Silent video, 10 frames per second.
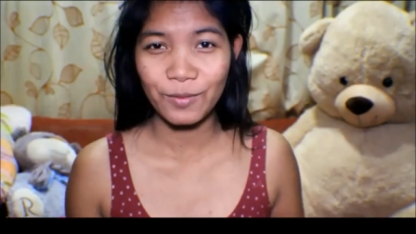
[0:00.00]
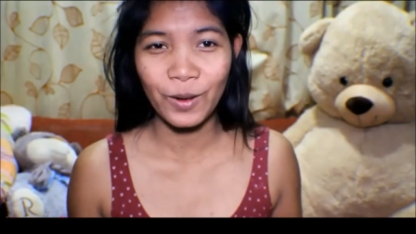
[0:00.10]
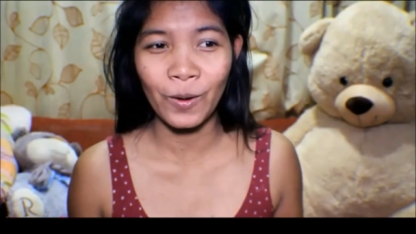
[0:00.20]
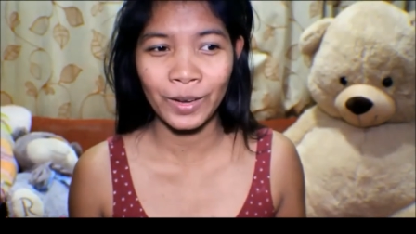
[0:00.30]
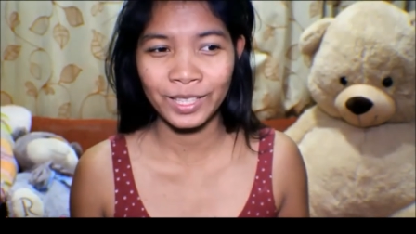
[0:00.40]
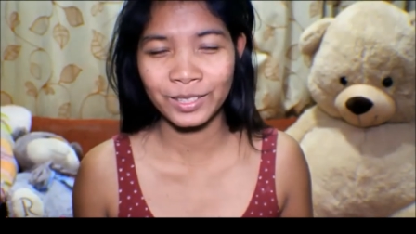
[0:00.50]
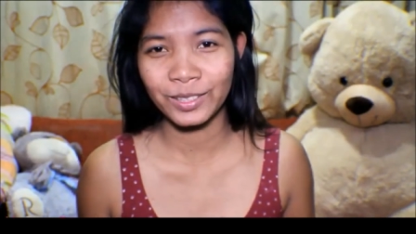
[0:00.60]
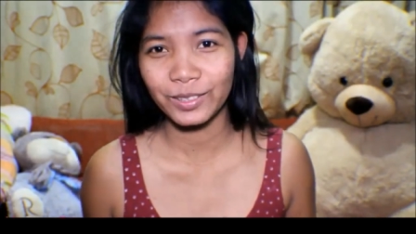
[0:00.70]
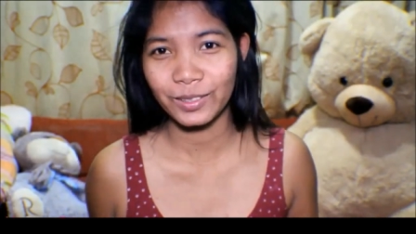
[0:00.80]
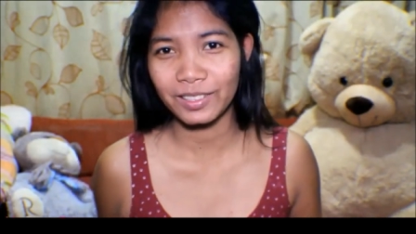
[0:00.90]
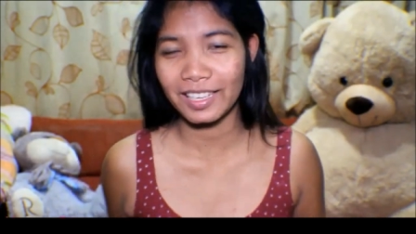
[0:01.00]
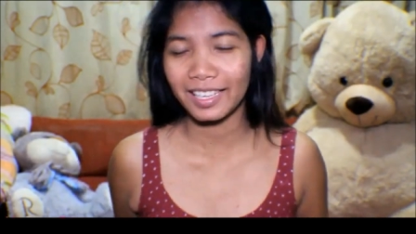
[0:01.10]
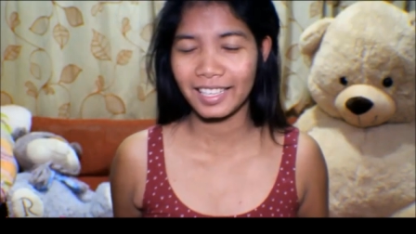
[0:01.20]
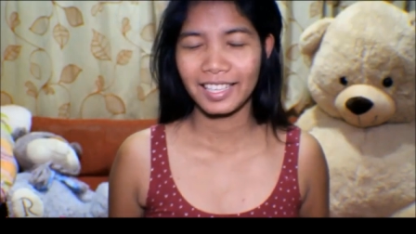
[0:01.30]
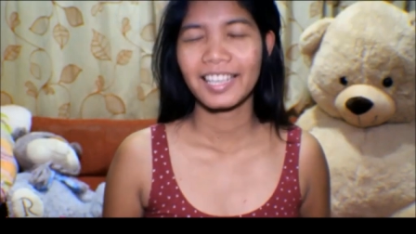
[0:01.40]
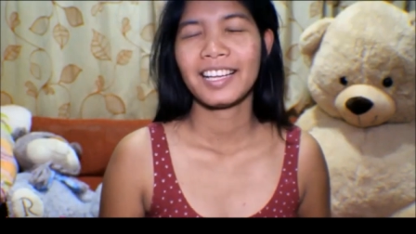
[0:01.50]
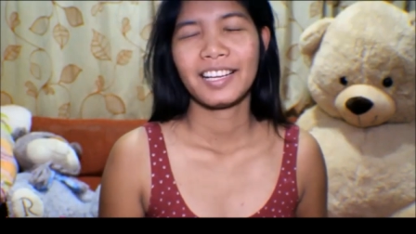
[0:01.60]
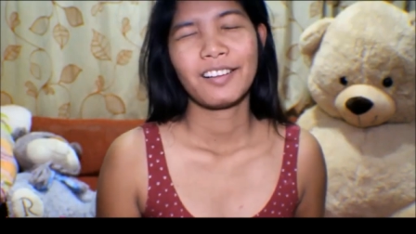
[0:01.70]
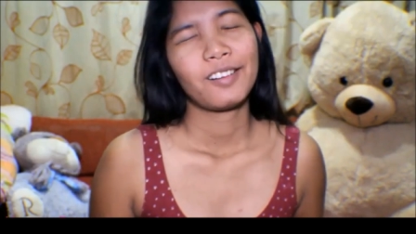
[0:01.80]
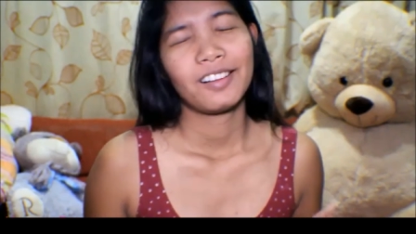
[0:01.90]
I'm going to look like
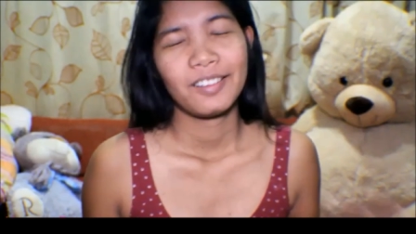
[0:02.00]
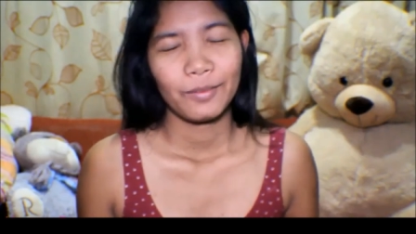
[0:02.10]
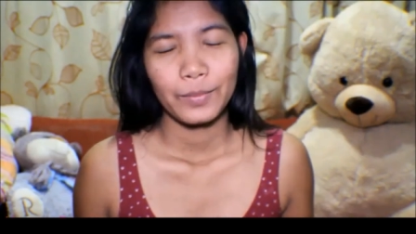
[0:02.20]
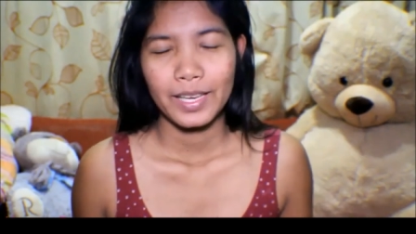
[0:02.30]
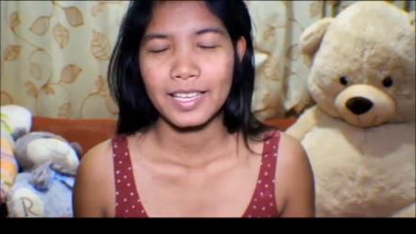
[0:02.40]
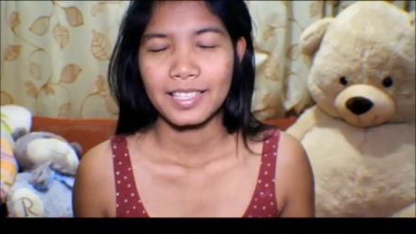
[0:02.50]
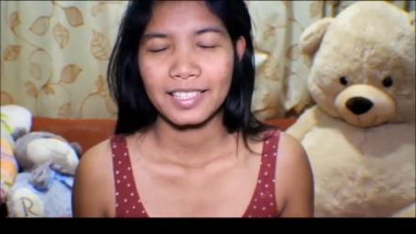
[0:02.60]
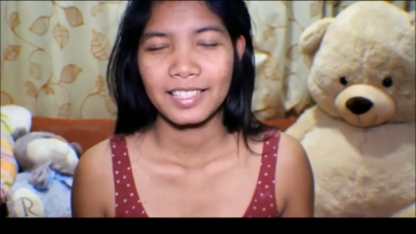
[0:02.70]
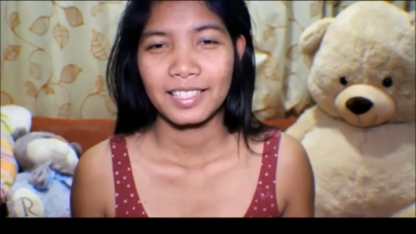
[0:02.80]
because